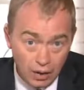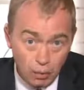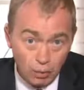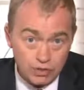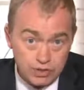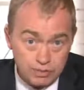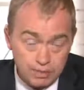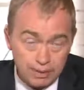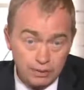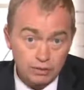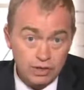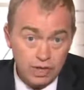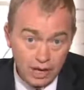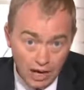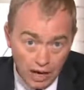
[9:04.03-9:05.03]
I want to
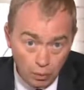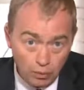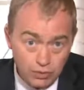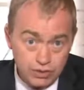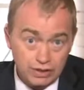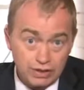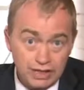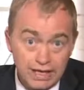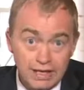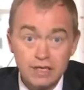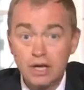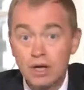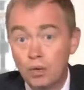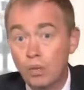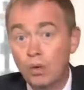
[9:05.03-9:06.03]
build, I want to lead,